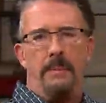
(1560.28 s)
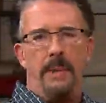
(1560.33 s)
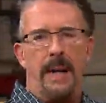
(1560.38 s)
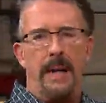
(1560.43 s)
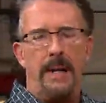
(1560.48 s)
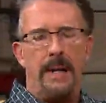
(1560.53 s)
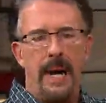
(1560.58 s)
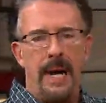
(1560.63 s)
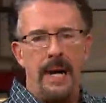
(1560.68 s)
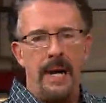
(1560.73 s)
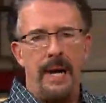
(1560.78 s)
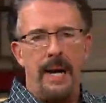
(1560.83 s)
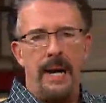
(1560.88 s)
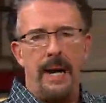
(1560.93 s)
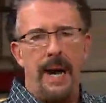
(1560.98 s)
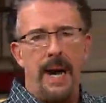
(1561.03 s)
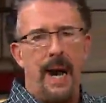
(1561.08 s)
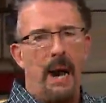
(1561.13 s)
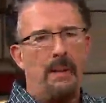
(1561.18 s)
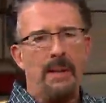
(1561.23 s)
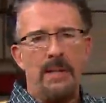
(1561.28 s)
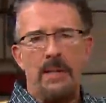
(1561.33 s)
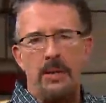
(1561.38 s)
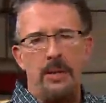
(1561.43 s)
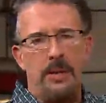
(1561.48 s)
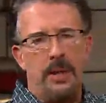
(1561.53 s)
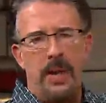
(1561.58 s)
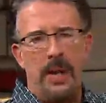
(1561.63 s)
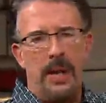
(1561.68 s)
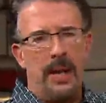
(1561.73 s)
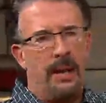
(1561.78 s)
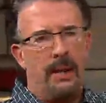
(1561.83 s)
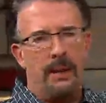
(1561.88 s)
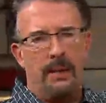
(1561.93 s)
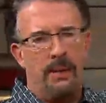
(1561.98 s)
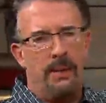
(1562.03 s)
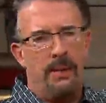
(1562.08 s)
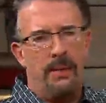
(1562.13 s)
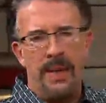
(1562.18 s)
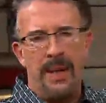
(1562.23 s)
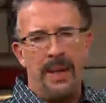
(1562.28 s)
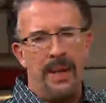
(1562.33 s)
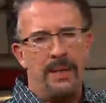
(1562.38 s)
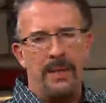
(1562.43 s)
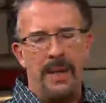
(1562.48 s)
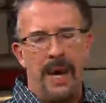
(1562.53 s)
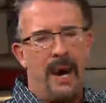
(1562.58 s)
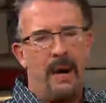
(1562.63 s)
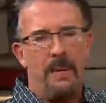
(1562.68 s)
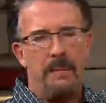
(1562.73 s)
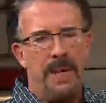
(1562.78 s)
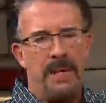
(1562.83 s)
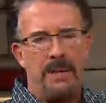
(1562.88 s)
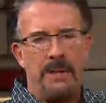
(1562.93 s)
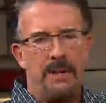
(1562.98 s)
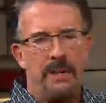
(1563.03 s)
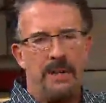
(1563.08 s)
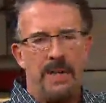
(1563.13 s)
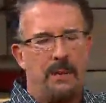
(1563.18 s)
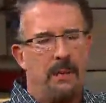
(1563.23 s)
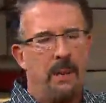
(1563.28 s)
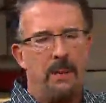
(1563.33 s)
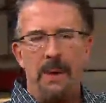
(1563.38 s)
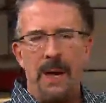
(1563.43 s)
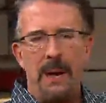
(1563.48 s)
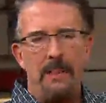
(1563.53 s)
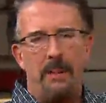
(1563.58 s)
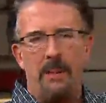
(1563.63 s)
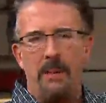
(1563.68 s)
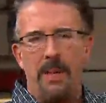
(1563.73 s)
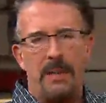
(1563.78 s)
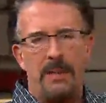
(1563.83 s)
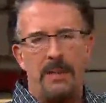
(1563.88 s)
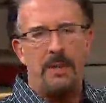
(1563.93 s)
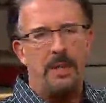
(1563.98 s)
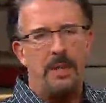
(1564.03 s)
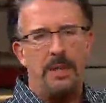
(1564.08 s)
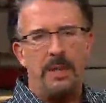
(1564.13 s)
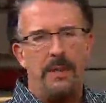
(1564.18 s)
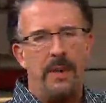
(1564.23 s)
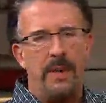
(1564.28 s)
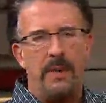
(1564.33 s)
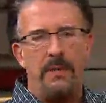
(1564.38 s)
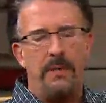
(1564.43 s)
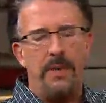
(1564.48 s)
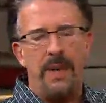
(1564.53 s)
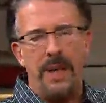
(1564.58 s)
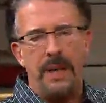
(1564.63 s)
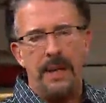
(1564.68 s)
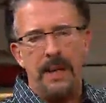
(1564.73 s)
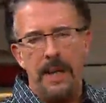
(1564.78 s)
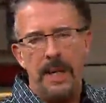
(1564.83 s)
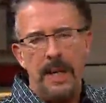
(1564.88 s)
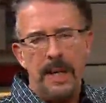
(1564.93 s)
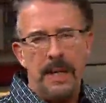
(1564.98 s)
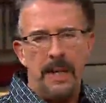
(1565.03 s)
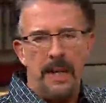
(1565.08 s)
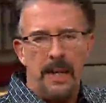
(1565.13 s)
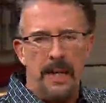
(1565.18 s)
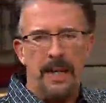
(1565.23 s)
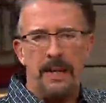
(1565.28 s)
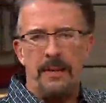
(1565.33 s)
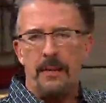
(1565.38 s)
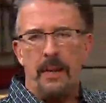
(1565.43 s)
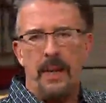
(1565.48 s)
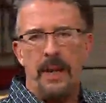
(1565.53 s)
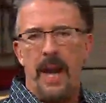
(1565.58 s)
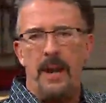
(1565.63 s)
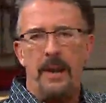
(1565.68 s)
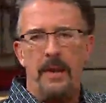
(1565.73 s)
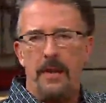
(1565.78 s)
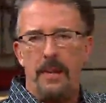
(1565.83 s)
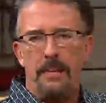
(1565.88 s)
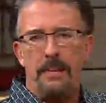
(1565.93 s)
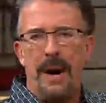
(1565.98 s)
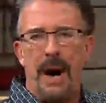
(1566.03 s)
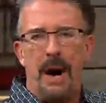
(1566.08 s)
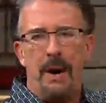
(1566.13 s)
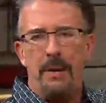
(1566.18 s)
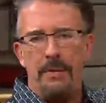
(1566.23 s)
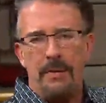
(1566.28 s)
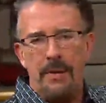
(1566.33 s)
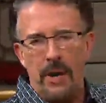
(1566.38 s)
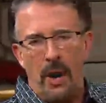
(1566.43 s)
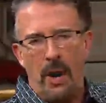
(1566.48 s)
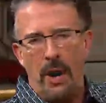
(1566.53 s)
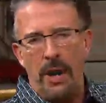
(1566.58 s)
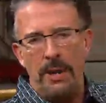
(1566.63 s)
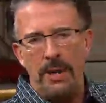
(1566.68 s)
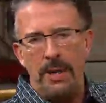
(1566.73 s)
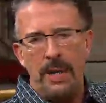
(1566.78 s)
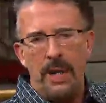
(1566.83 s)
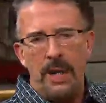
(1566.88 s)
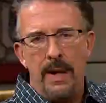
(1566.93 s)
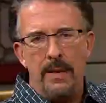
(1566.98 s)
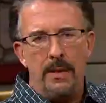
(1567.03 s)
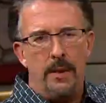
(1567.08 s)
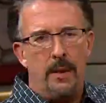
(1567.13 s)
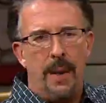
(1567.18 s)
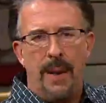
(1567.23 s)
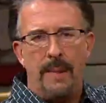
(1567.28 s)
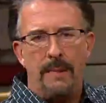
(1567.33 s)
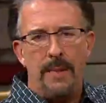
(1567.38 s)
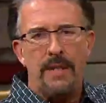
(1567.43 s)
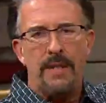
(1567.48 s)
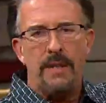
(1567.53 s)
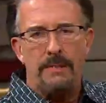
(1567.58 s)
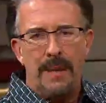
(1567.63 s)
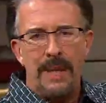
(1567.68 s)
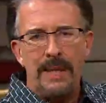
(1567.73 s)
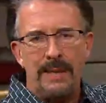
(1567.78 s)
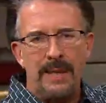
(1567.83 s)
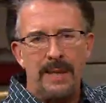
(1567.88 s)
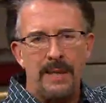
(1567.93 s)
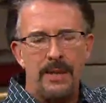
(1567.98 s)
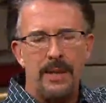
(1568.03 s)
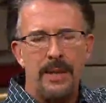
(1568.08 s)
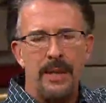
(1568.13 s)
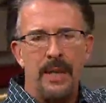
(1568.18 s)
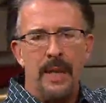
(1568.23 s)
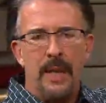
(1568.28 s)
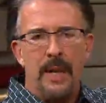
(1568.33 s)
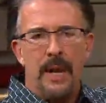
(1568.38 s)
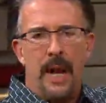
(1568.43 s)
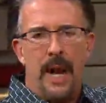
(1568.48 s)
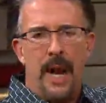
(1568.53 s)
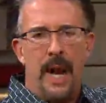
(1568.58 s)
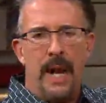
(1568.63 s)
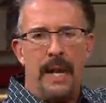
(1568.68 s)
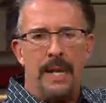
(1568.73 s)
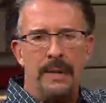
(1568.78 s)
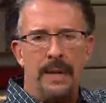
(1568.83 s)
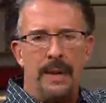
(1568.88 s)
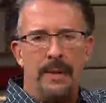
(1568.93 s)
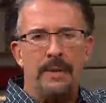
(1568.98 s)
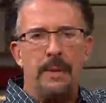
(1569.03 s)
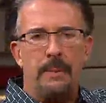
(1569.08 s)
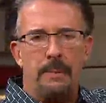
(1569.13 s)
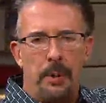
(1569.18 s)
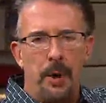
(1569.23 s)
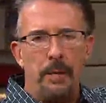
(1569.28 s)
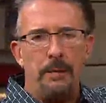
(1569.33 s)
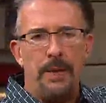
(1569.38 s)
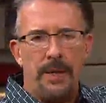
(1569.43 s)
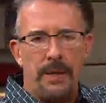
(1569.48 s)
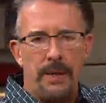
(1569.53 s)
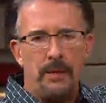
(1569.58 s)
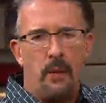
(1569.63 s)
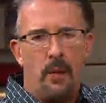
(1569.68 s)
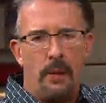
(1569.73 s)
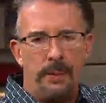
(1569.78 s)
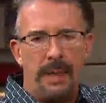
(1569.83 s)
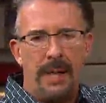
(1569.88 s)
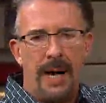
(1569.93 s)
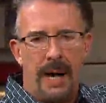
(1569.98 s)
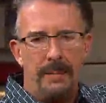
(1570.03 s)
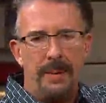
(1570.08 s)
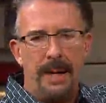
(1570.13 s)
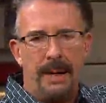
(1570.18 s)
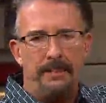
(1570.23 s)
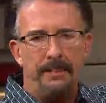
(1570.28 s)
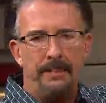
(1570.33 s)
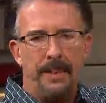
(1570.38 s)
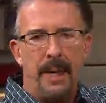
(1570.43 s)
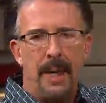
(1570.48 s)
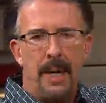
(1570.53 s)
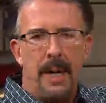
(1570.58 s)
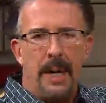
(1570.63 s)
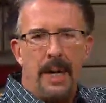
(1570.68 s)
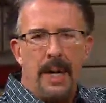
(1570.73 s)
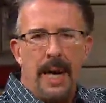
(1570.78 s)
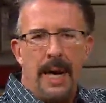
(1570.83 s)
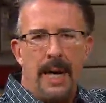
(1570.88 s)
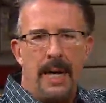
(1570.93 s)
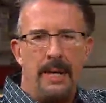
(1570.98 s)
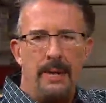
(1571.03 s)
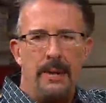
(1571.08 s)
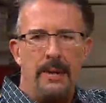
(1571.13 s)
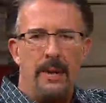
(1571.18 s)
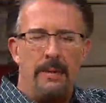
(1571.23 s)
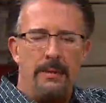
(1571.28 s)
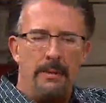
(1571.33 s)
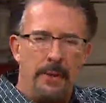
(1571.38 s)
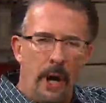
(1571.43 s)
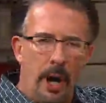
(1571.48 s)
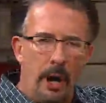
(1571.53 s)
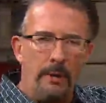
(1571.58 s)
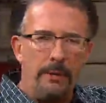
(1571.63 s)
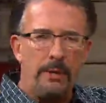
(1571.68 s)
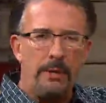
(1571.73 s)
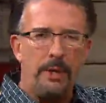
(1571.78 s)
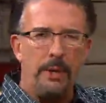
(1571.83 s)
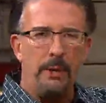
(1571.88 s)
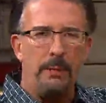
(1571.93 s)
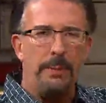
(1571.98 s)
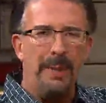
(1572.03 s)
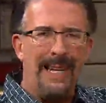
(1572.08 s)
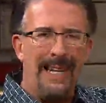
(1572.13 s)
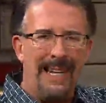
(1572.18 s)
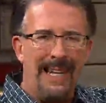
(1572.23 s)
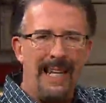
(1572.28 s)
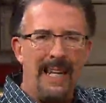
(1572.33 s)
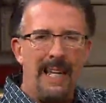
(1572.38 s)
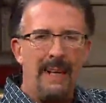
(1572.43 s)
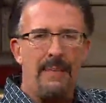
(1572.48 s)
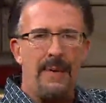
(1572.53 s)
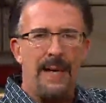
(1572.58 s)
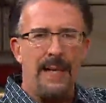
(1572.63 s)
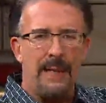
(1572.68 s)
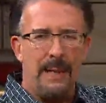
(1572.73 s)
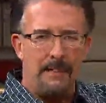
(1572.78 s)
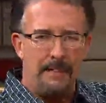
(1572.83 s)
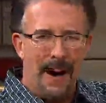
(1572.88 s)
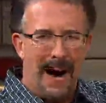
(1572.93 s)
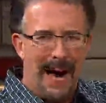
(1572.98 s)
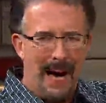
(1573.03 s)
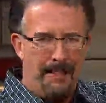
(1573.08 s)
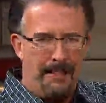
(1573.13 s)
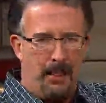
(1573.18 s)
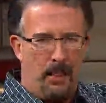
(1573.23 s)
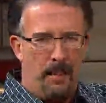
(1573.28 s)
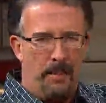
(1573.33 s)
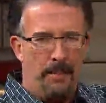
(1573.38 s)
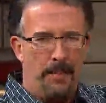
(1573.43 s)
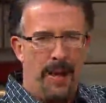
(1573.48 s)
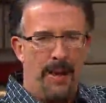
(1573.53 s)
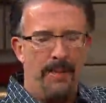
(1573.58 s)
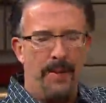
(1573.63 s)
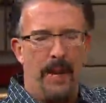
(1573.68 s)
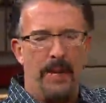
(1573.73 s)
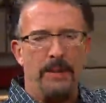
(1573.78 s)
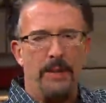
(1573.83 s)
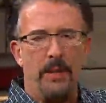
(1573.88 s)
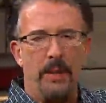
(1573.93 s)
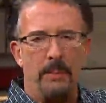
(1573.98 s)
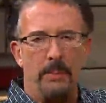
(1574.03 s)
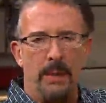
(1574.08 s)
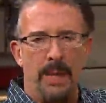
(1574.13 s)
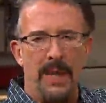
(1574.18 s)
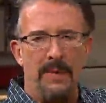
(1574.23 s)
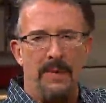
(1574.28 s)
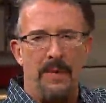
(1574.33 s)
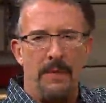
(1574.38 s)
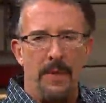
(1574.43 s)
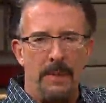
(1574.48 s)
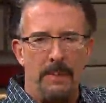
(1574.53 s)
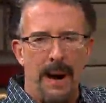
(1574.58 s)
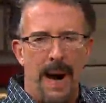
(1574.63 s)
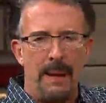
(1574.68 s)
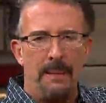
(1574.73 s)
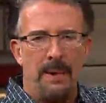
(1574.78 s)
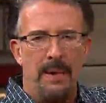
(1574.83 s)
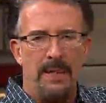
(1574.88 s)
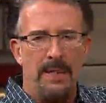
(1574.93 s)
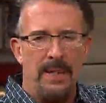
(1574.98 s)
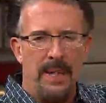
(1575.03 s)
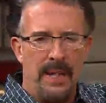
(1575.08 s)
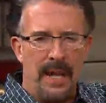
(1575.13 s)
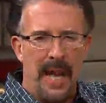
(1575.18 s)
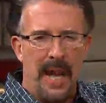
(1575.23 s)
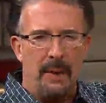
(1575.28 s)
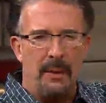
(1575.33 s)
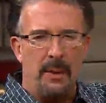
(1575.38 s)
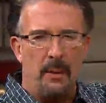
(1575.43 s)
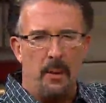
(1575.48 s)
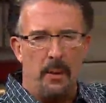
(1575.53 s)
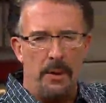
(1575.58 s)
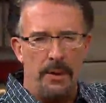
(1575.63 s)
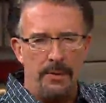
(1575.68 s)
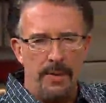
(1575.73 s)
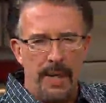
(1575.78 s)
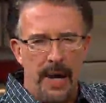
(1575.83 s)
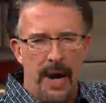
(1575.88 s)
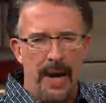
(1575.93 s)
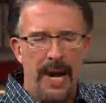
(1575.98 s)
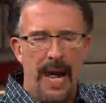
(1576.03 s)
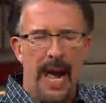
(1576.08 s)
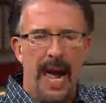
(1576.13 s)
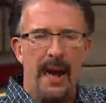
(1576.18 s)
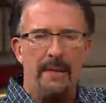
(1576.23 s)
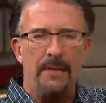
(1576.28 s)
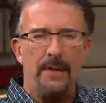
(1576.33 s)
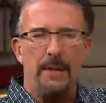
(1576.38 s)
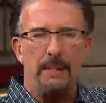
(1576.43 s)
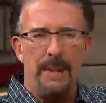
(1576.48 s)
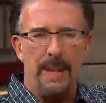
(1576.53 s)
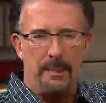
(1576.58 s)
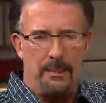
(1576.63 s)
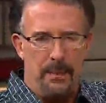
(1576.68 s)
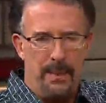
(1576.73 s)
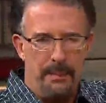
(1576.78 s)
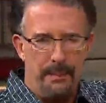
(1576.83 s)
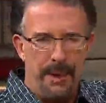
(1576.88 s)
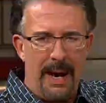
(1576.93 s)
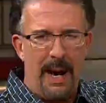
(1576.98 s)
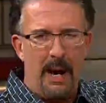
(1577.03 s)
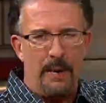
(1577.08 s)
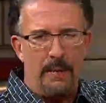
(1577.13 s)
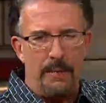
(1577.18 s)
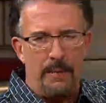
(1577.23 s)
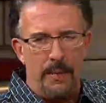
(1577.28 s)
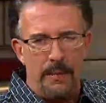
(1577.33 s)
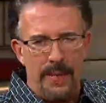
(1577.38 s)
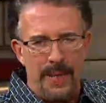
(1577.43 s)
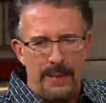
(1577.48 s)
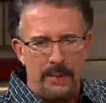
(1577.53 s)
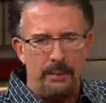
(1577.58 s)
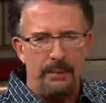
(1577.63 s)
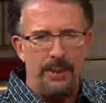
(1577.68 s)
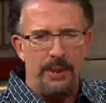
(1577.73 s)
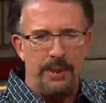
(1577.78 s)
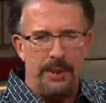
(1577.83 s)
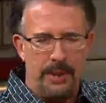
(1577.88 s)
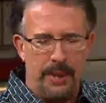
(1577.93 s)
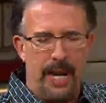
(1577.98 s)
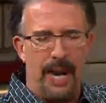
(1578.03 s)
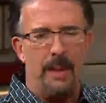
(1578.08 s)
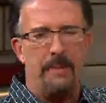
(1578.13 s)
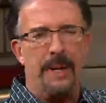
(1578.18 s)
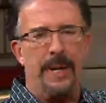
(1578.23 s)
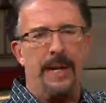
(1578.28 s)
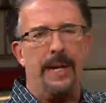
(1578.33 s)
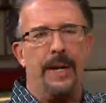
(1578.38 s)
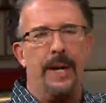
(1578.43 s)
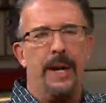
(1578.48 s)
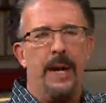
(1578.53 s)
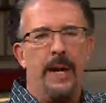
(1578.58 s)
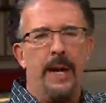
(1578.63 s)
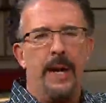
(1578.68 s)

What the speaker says: But I want you to hear the entire message. There were people stood to their feet literally under the power of God throughout this message. And there's a perfect storm coming. And those who believe in the Bible and those who believe that the Bible is the inerrant word of God have to be prepared for this which is coming.